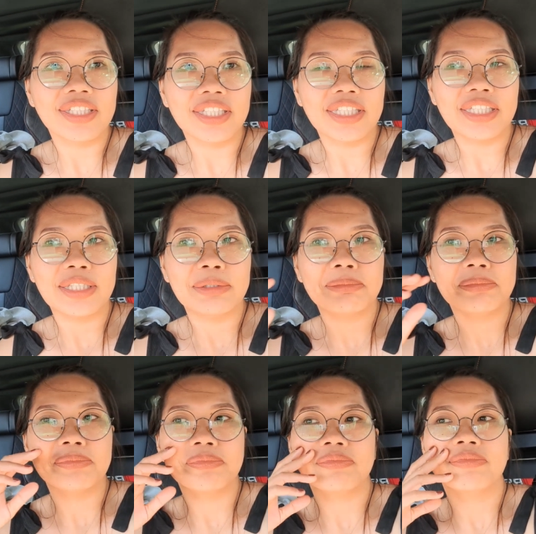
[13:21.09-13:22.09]

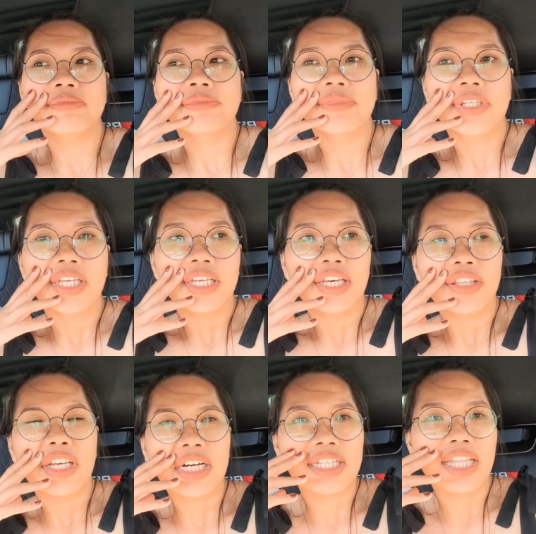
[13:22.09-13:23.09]
Um, the
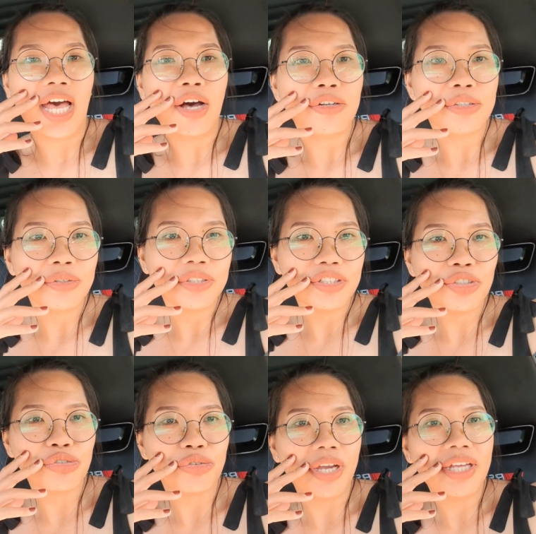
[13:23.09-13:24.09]
clout or the
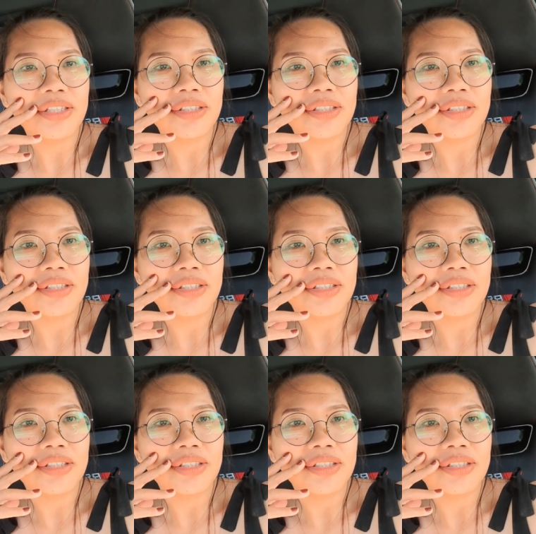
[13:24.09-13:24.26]
trend